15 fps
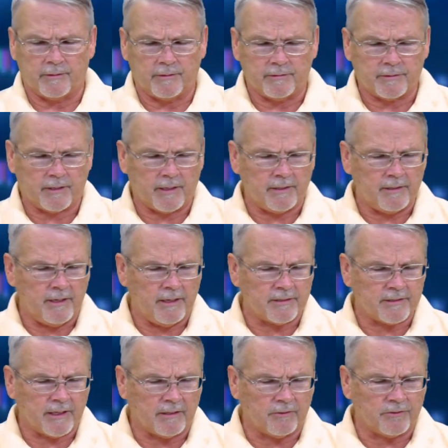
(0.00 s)
it's got
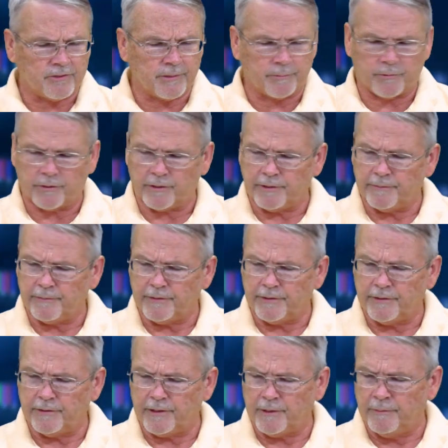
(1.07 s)
a little zipper on it. There
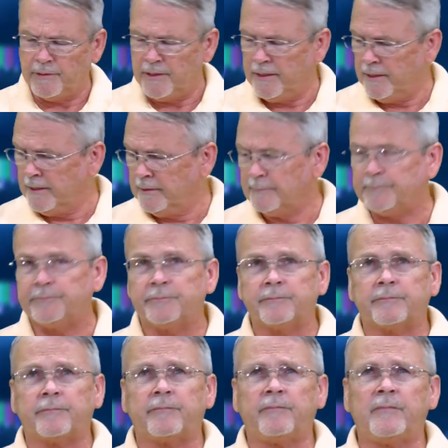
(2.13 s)
you go.
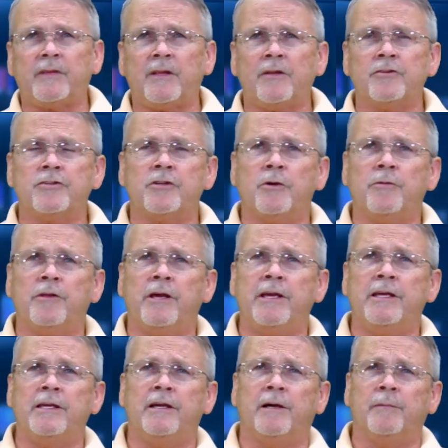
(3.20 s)
So
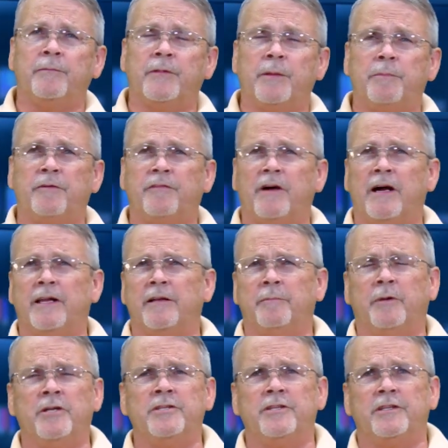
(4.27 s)
they provided a
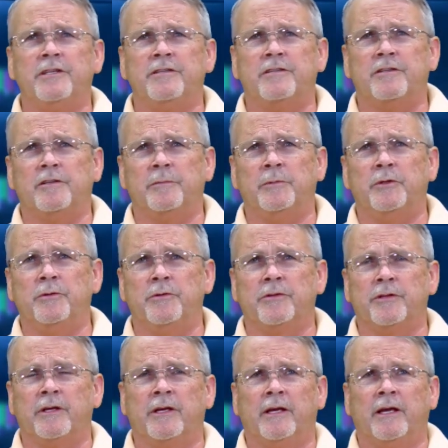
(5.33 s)
bunch of these to the
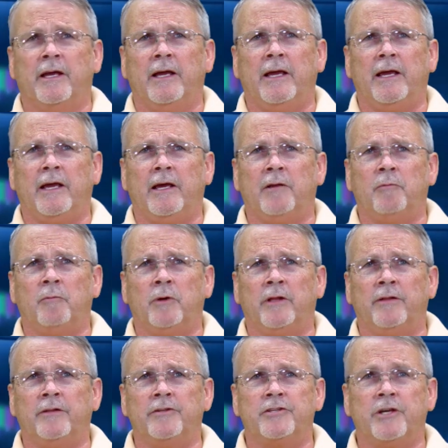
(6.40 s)
booth, and
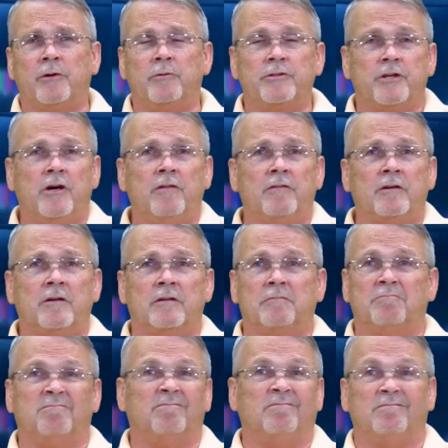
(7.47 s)
when the show was over,
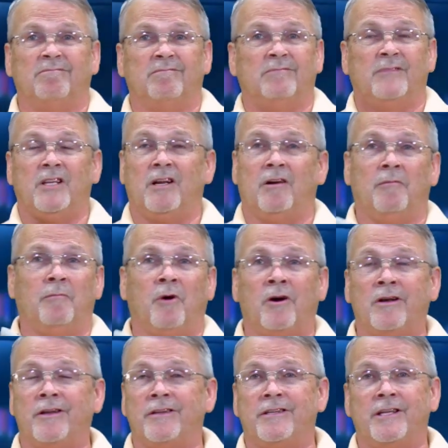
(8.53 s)

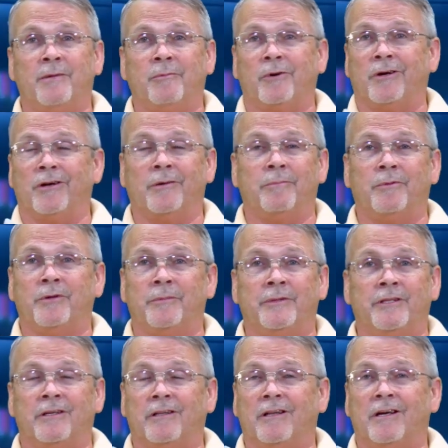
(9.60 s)
Martin and Tim were going to put them in
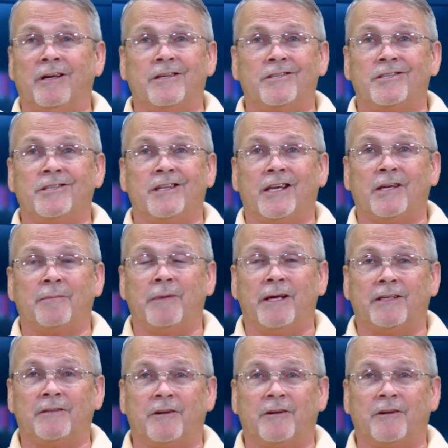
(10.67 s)
their luggage and take them back to